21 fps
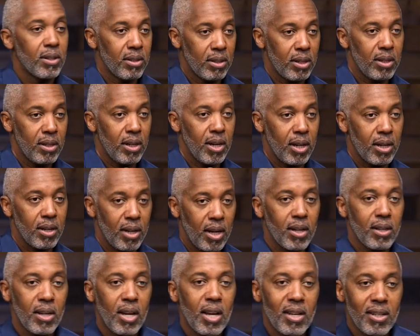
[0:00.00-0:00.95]
Yeah, yeah.
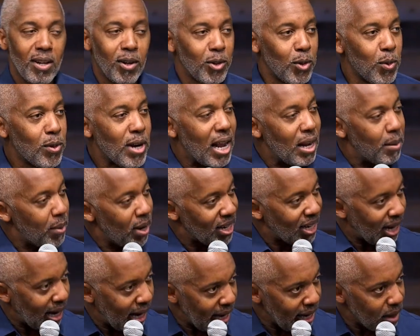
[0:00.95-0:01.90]
No, you got to be able
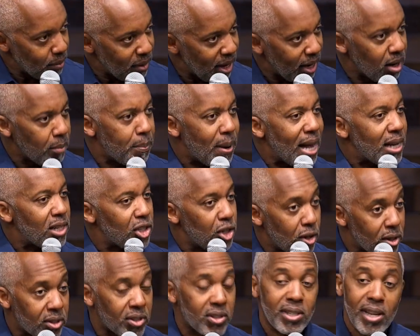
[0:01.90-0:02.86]
to claim that about
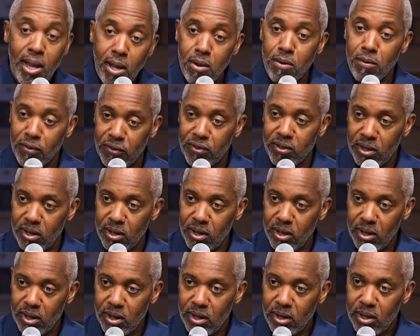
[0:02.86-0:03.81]
yourself.
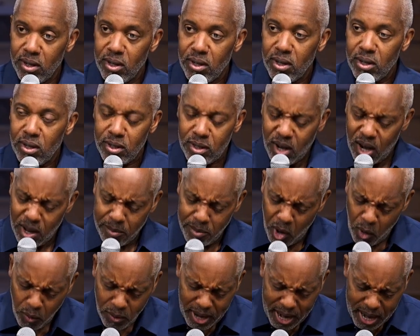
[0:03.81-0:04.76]
Come
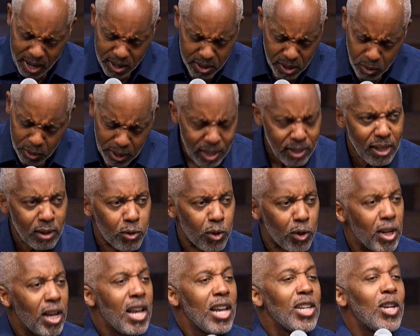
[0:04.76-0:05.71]
on now.
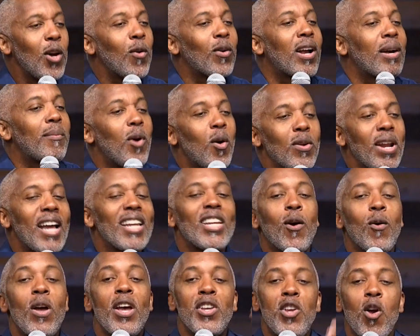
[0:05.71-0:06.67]

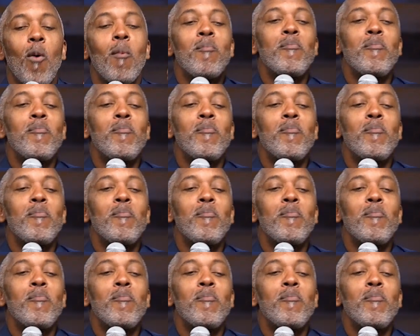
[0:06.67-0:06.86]
Your